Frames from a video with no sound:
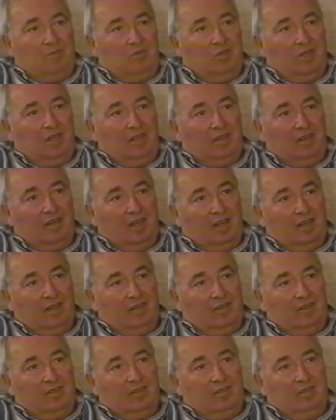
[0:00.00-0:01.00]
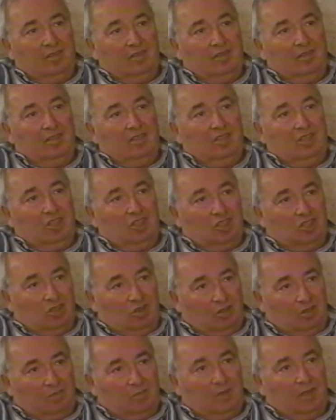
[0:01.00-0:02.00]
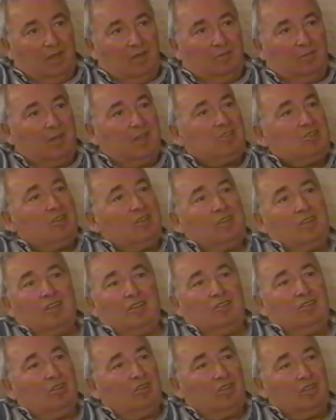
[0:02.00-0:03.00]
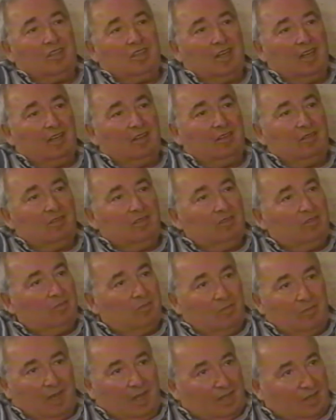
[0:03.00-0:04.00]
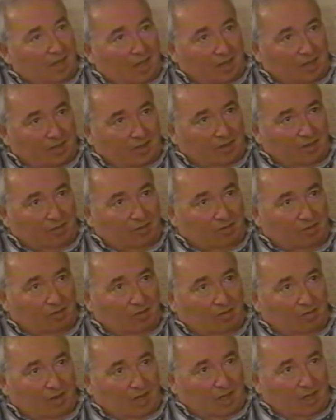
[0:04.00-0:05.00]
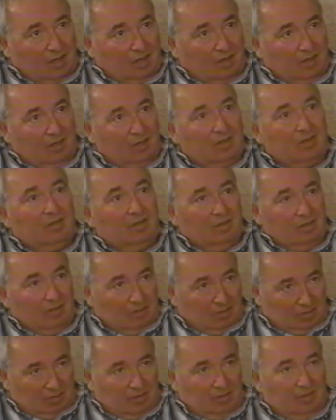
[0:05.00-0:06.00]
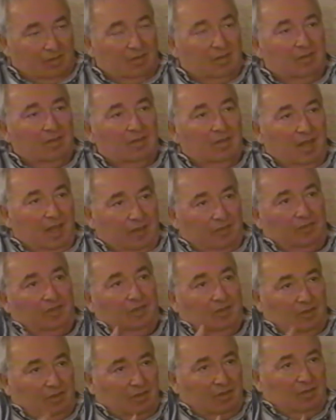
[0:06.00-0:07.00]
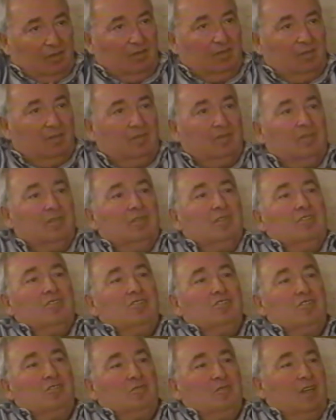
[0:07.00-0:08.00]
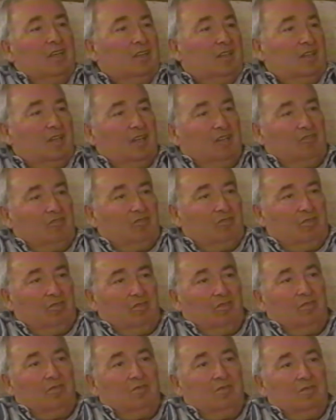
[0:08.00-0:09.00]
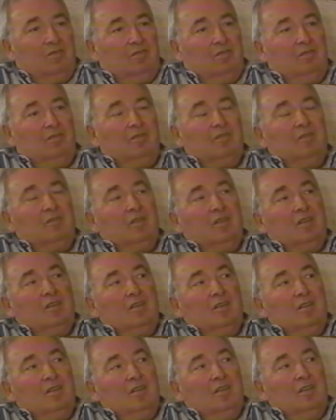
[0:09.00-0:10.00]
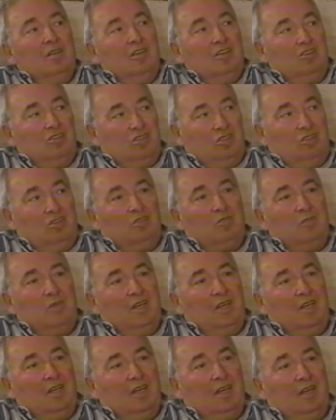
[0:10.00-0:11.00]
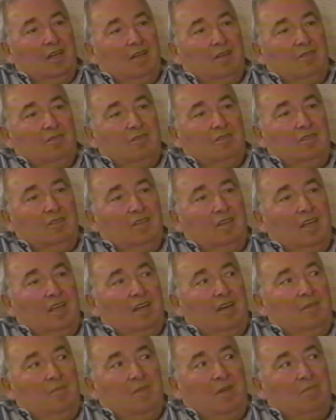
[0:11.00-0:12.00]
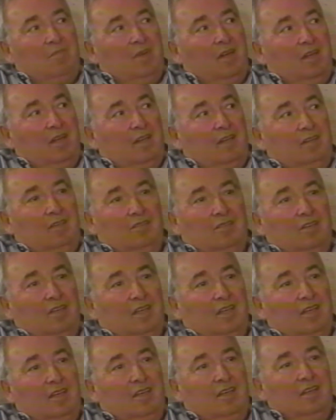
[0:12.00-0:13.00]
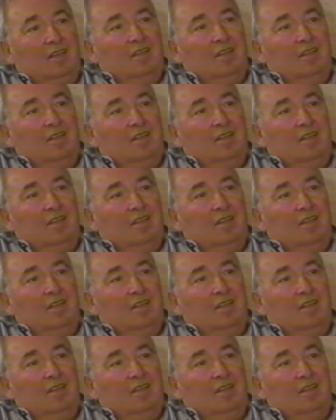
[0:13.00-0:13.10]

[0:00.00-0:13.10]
with her daughter and took me, but she said, don't tell my daughter who you are. After, she wanted the kids to know. And she took me in the house, and I remember like today,